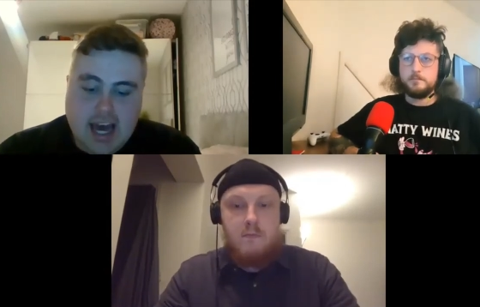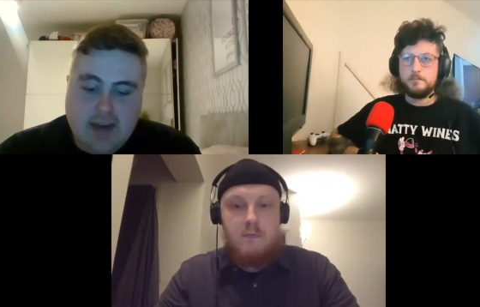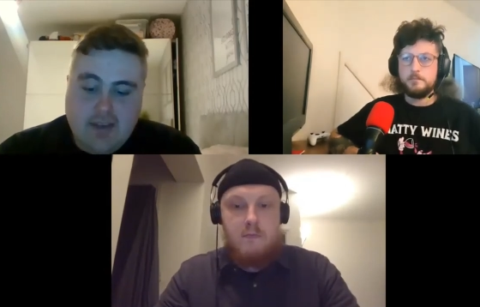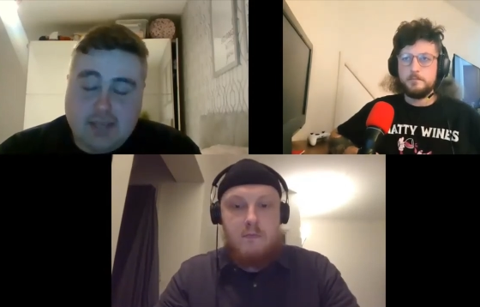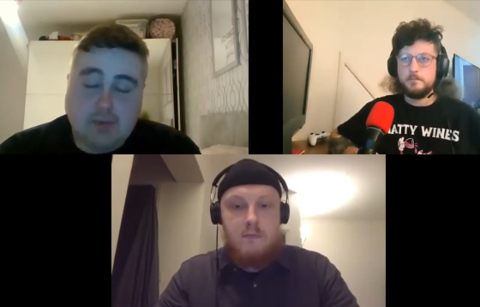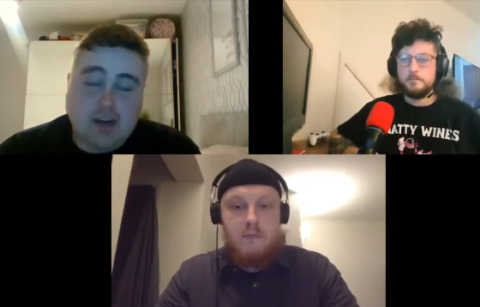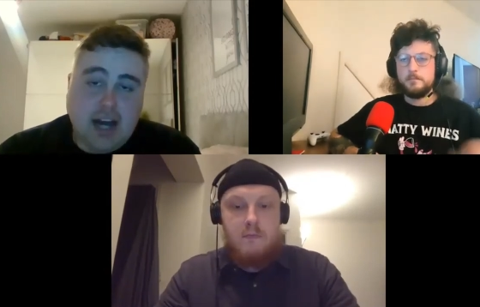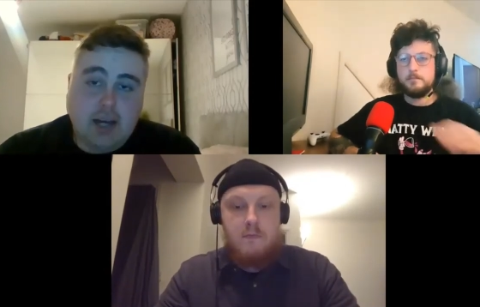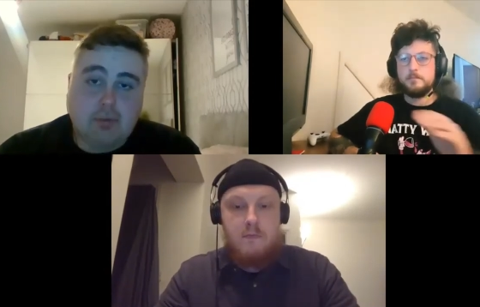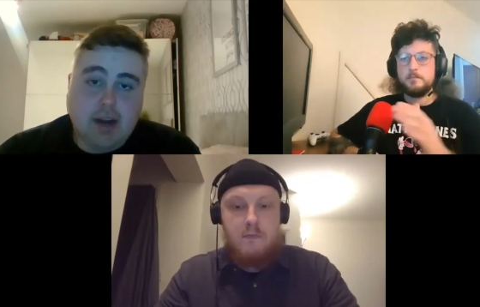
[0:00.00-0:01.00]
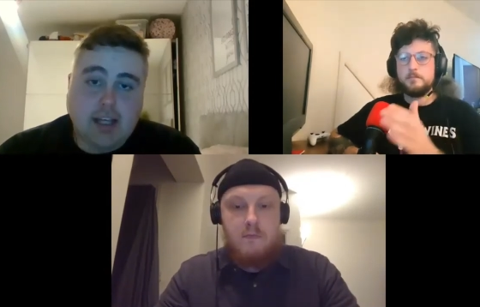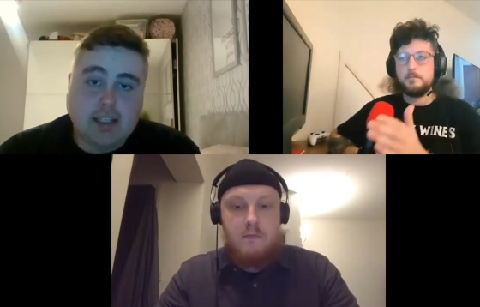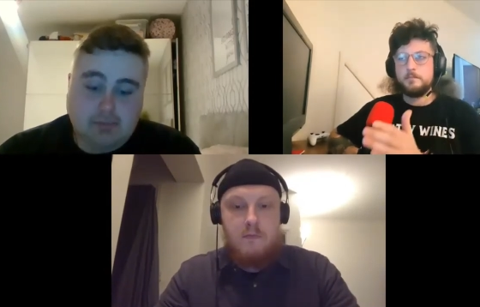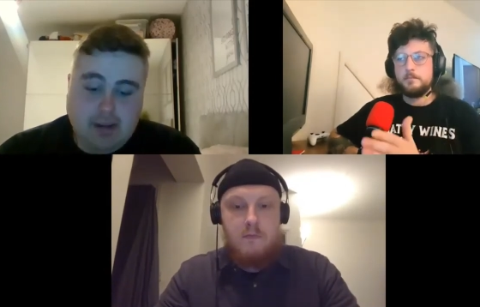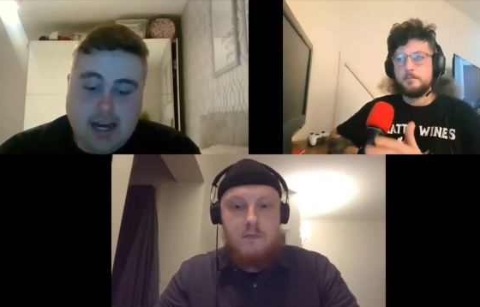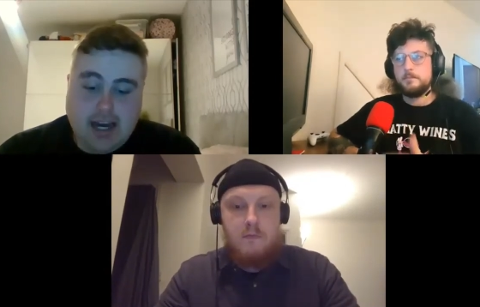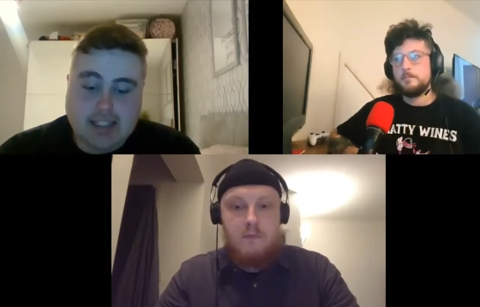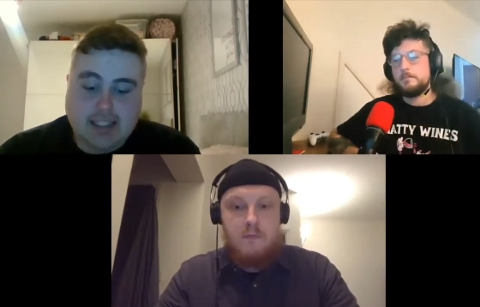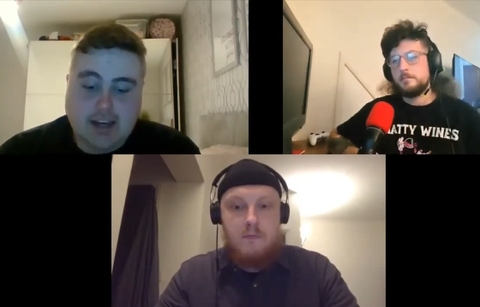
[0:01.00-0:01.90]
Speaker 1: this kind of brings me nicely